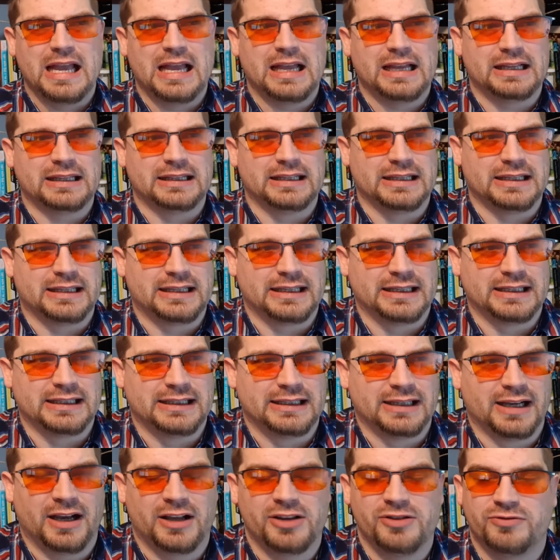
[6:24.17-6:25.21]
Like
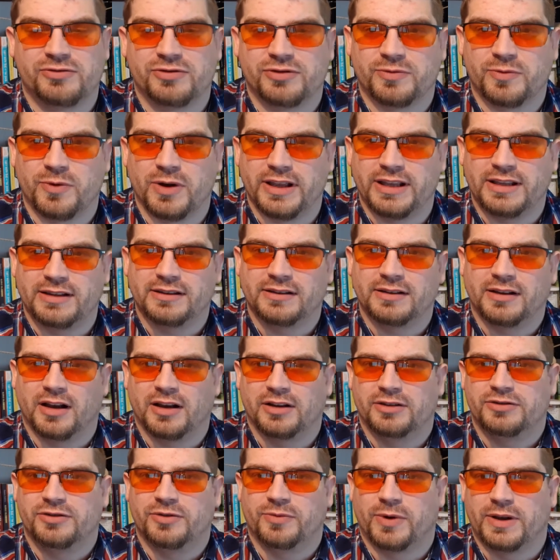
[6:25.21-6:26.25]
100
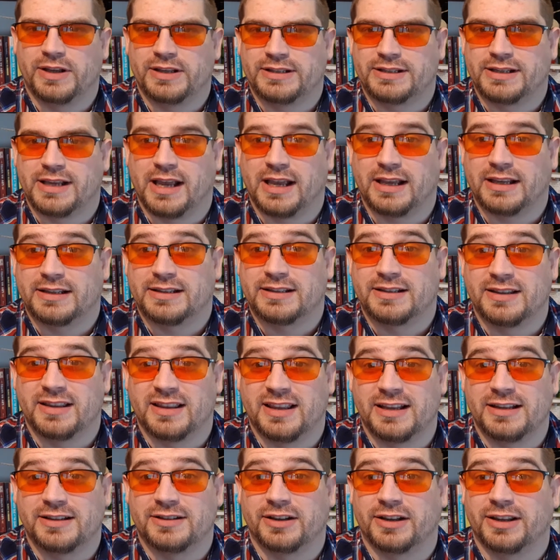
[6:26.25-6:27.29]
weight sacks and
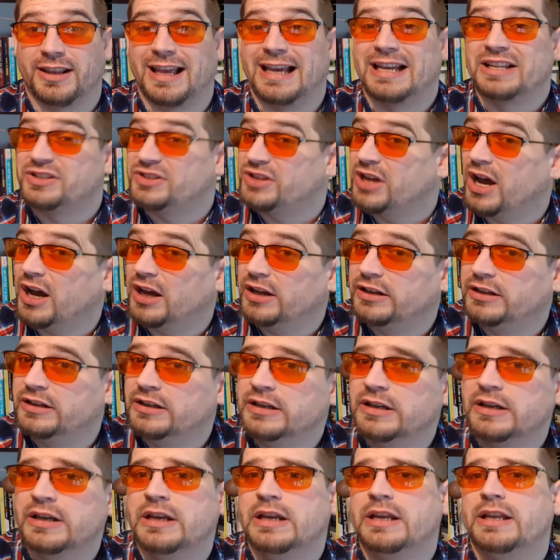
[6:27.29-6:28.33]
things like that. A ton.
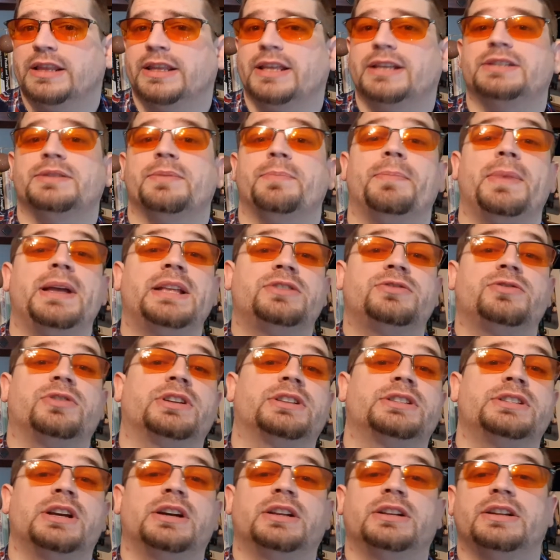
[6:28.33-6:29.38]
There's a
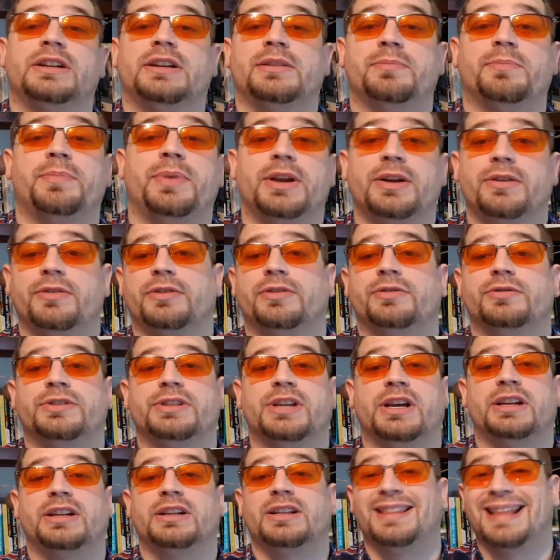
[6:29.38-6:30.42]
metric ton, an imperial
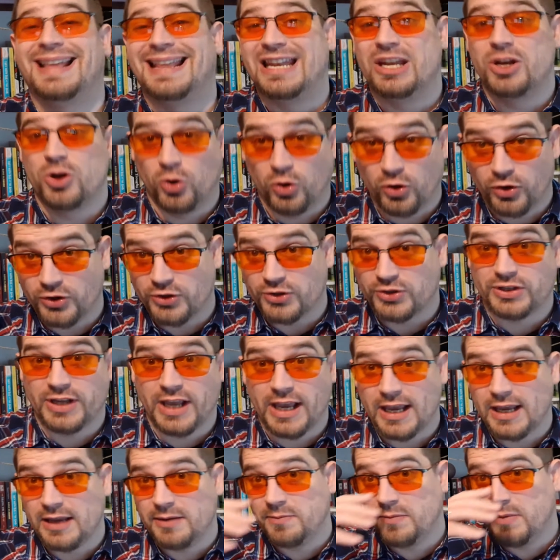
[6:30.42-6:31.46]
ton, and they're not the
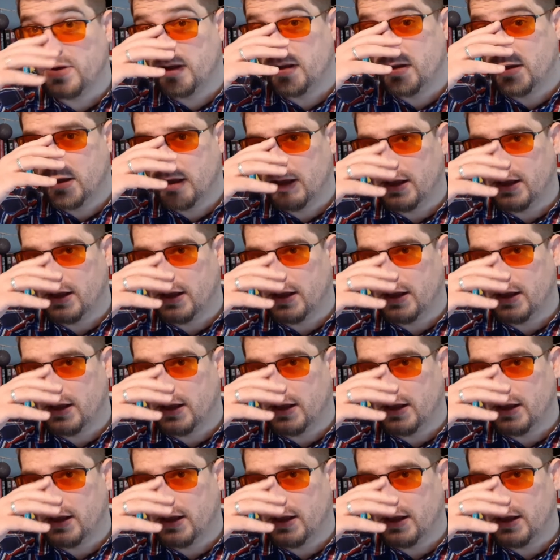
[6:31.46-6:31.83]
same.